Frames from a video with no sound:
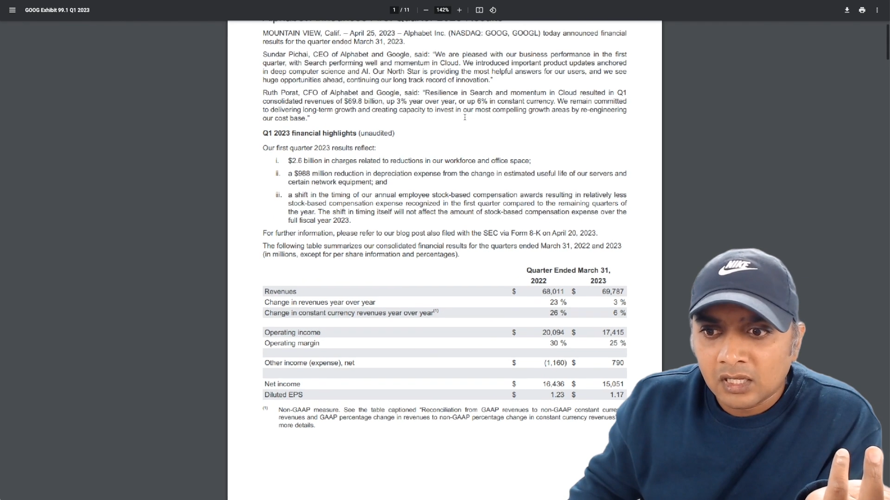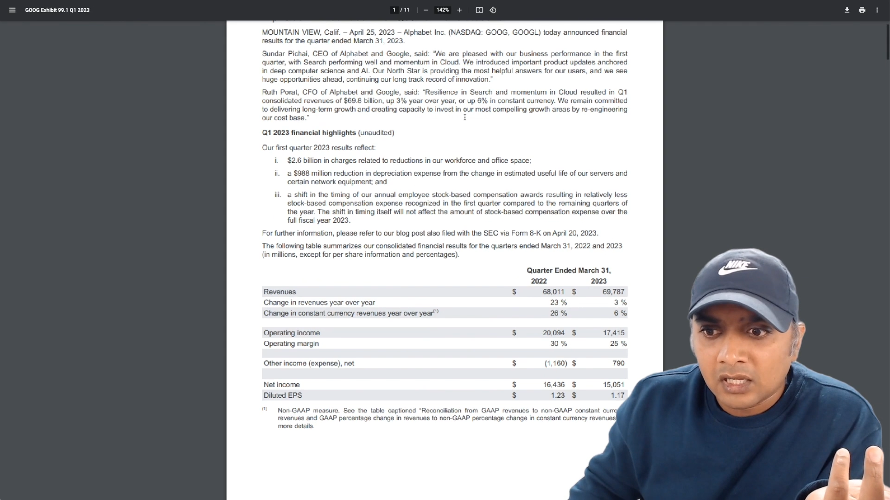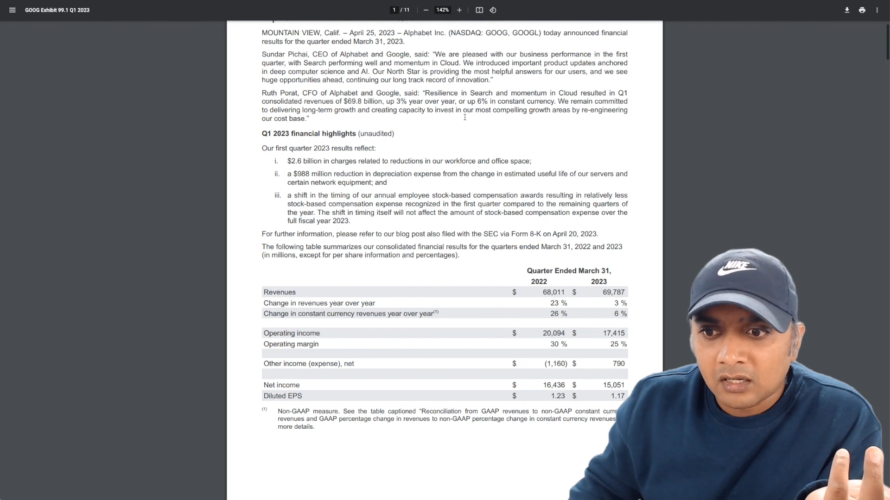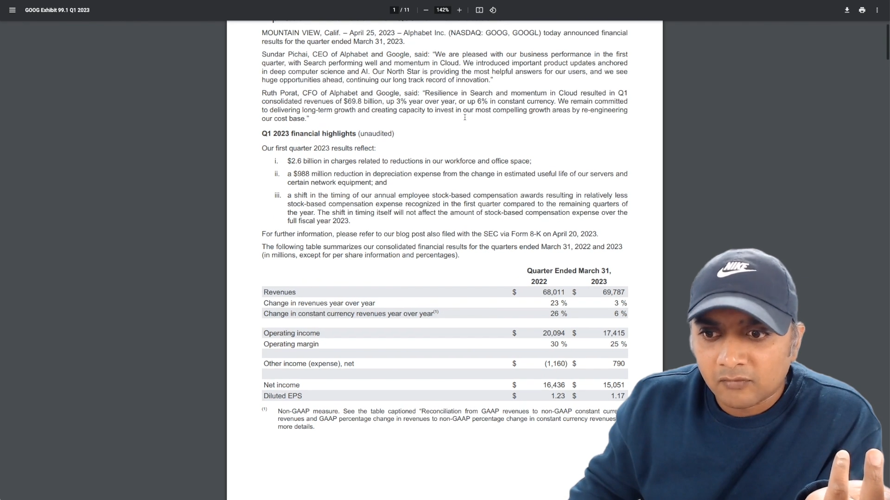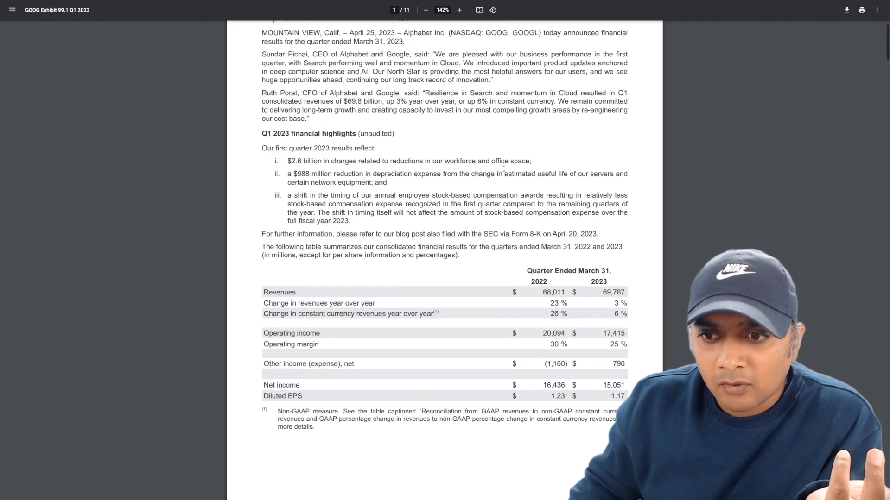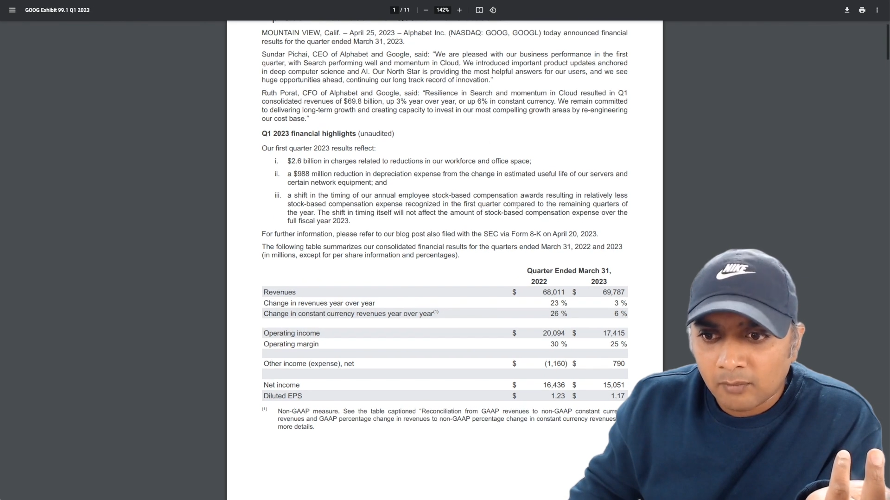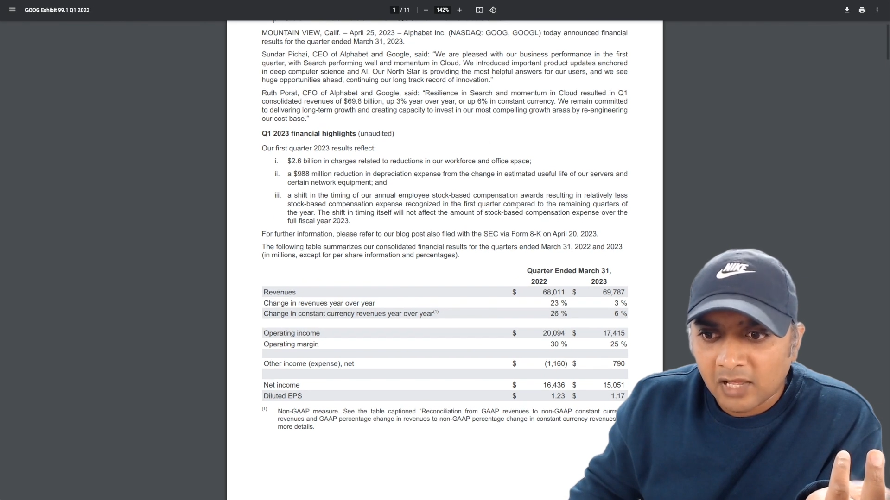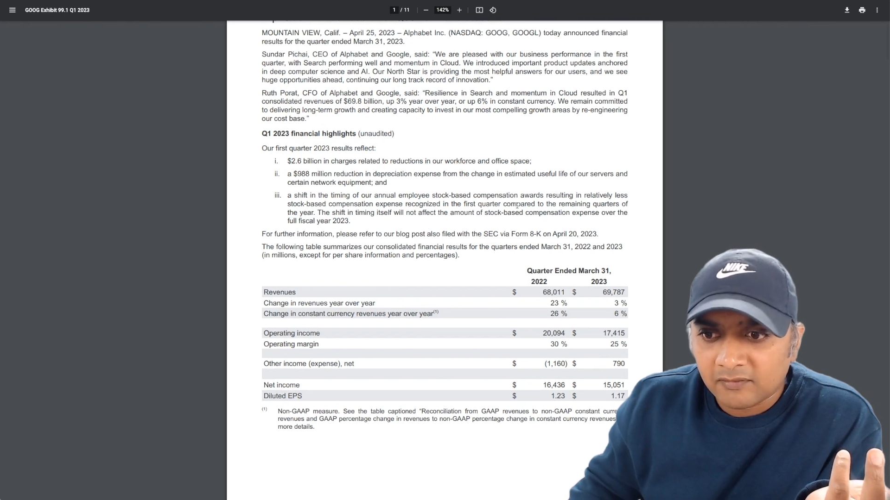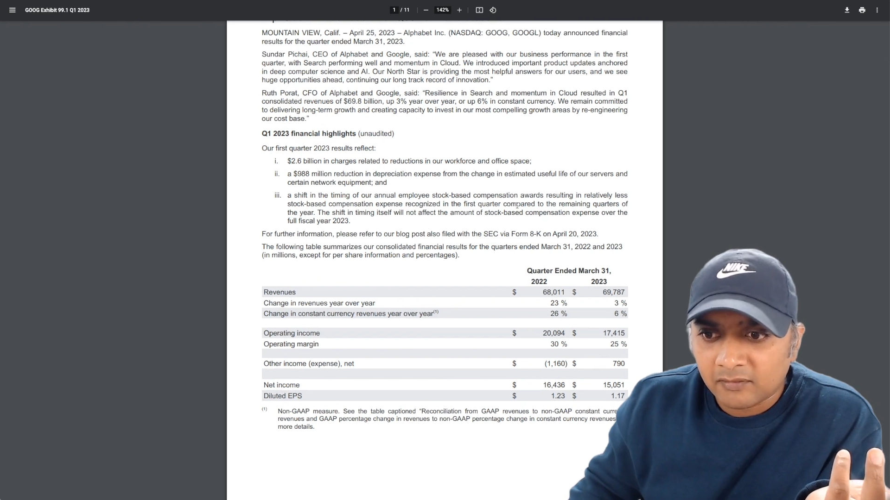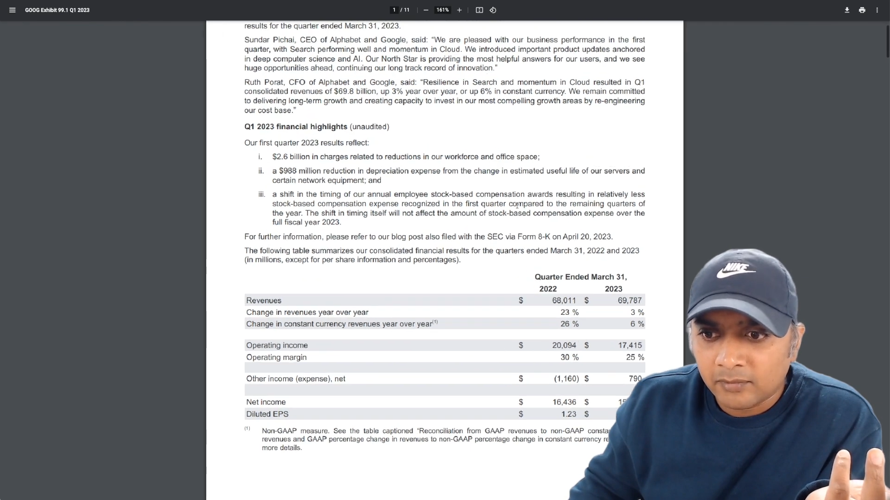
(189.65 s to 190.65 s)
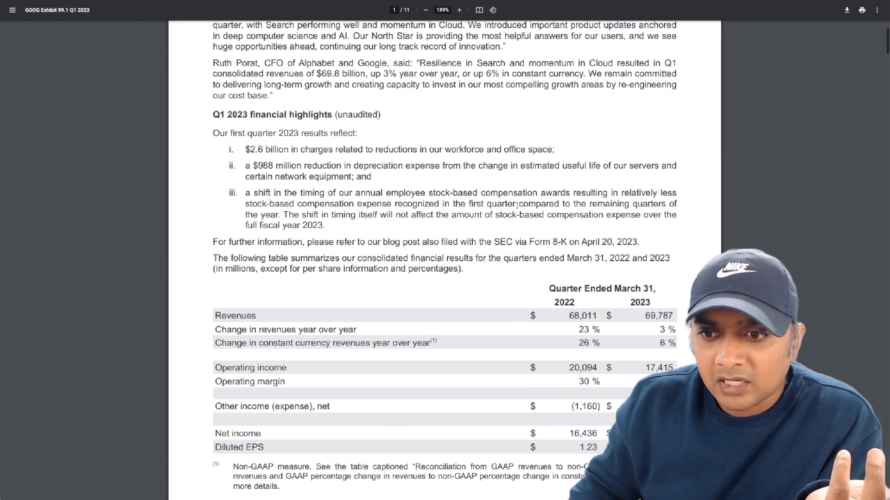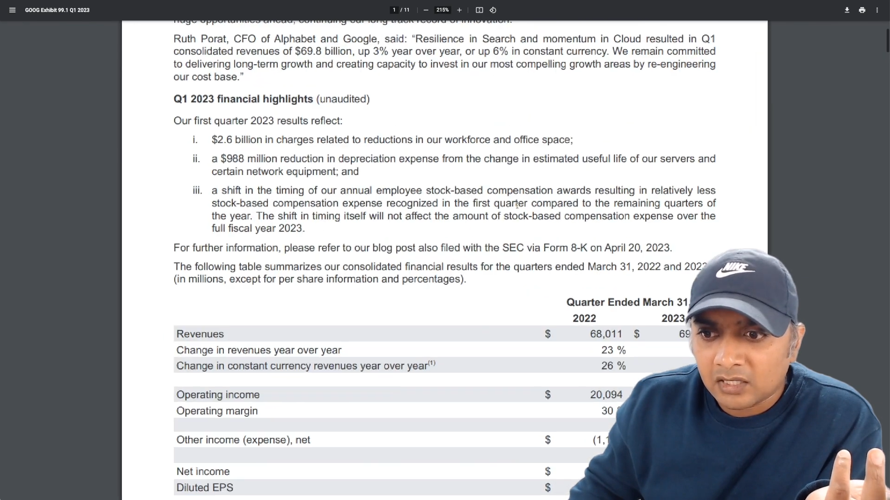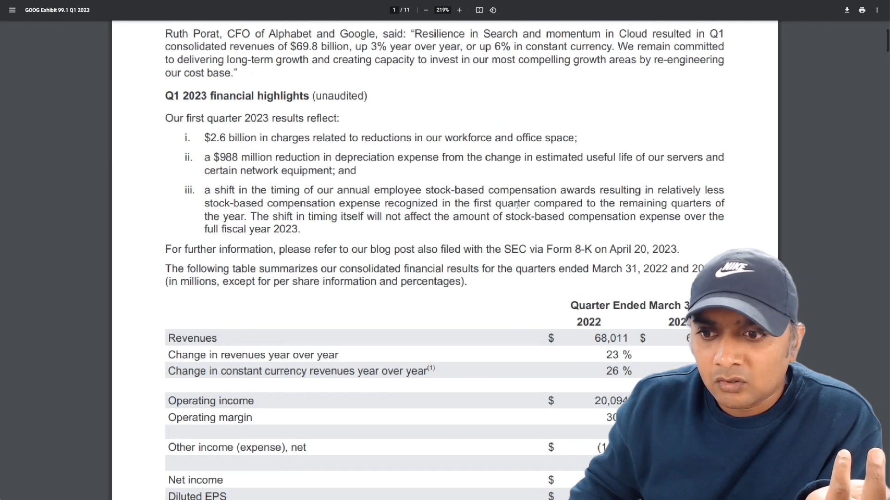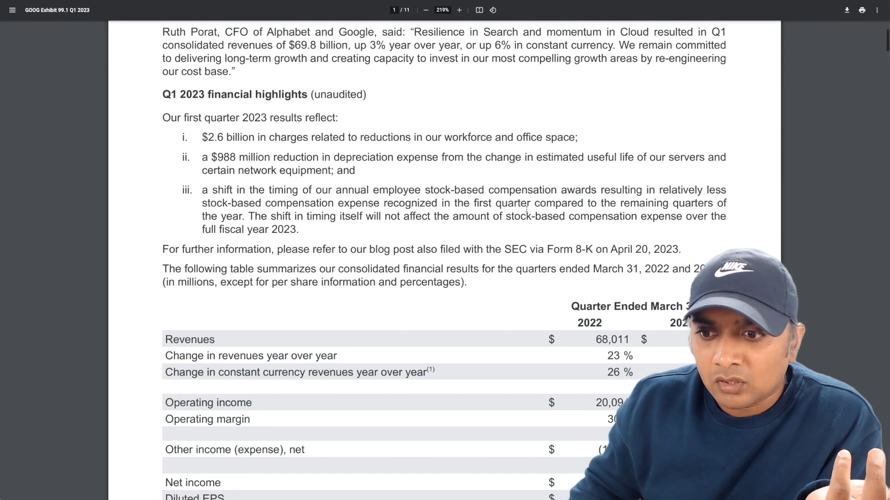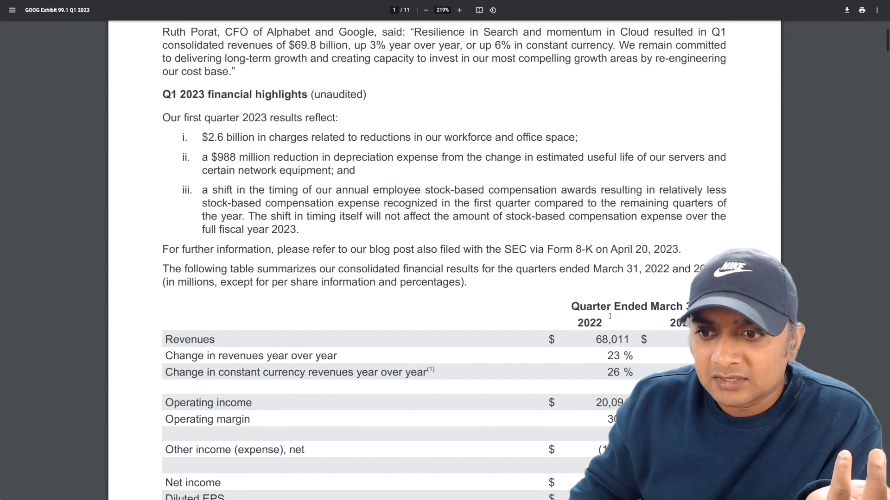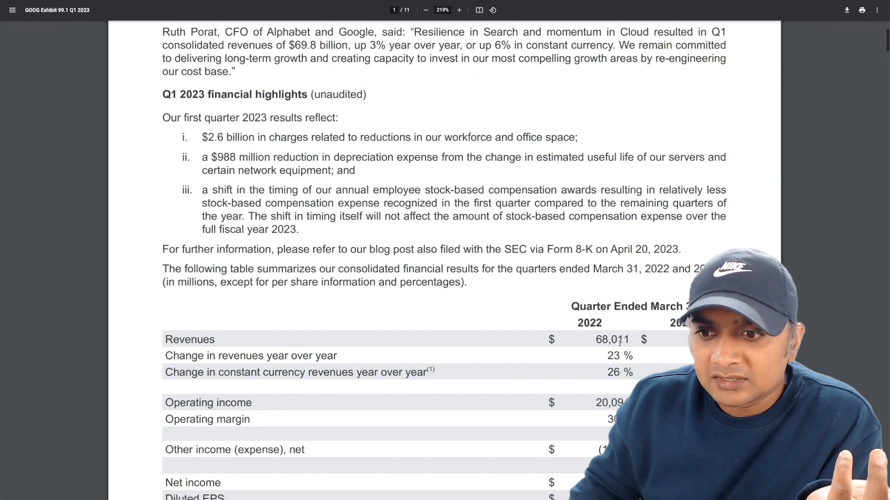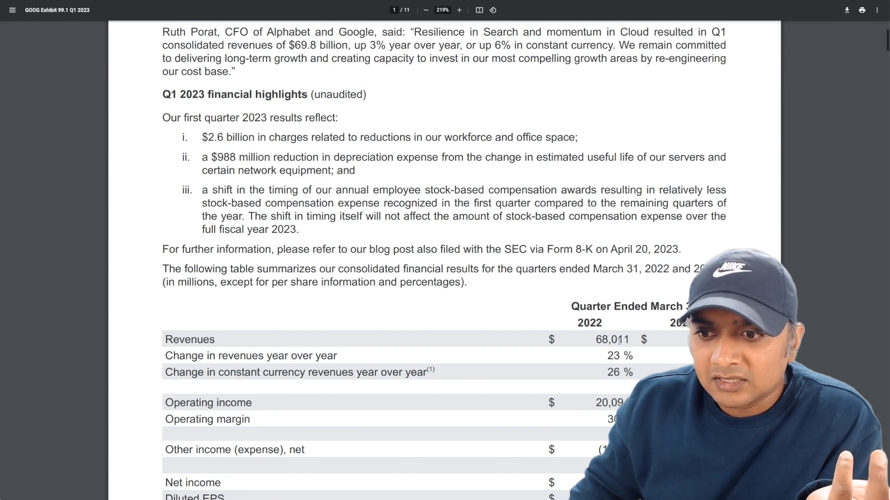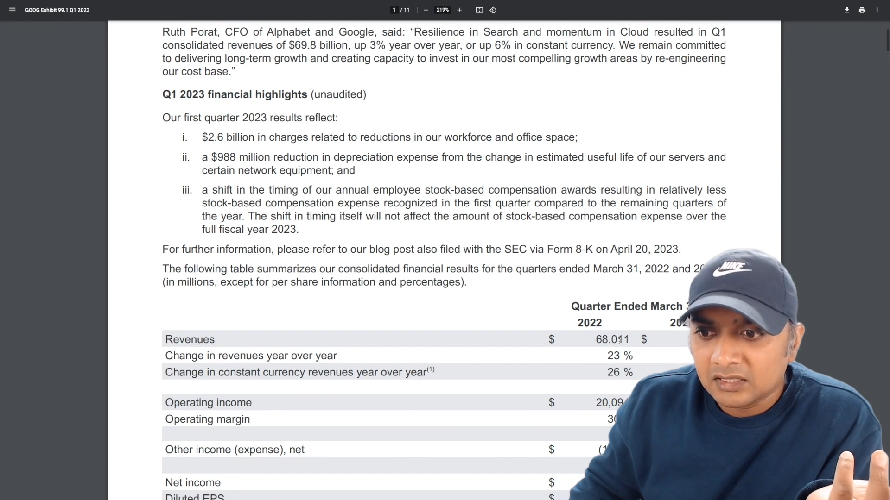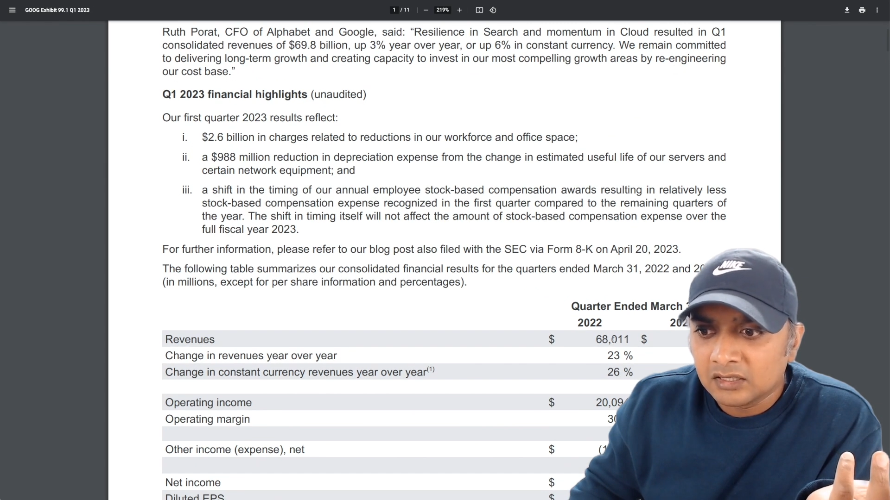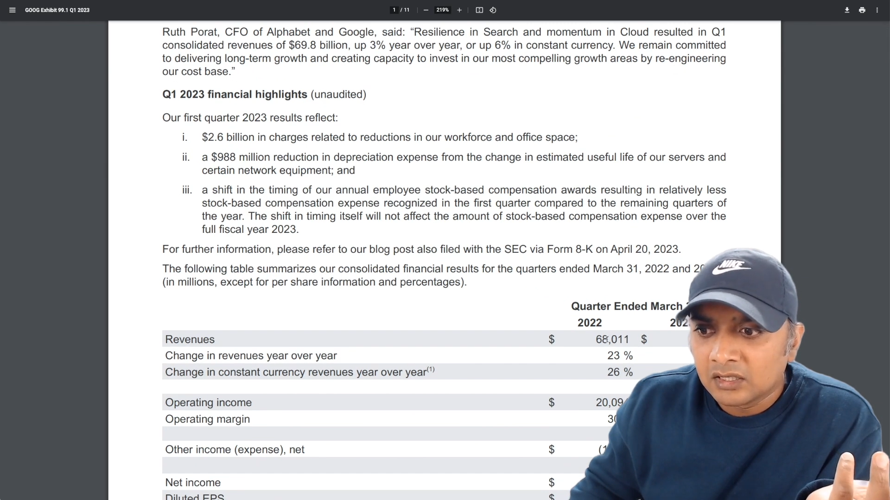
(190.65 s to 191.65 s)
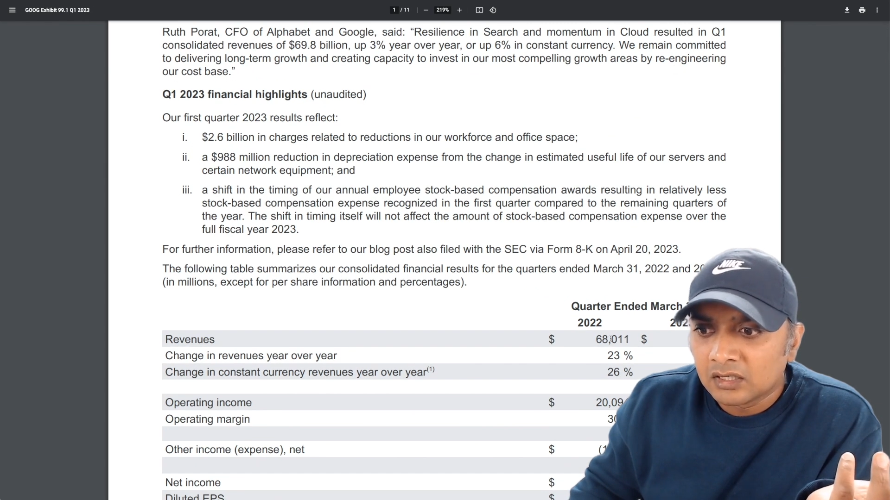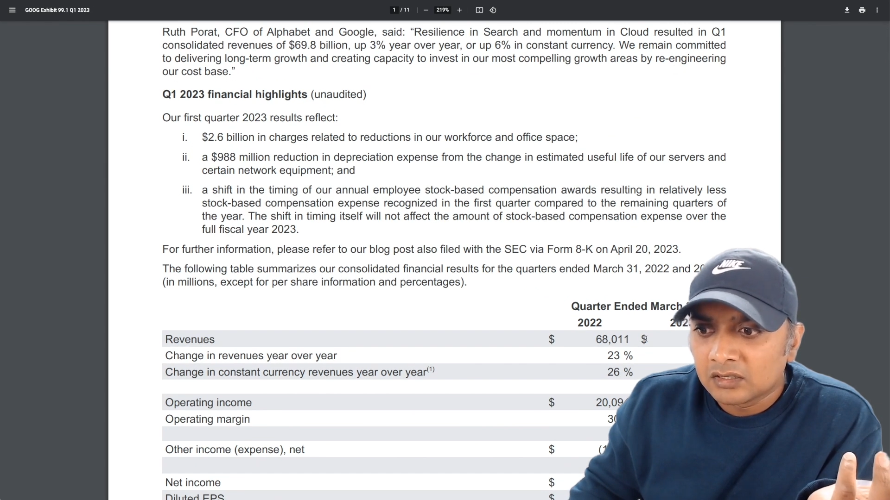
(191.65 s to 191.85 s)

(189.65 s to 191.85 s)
uh, from Alphabet, and you can see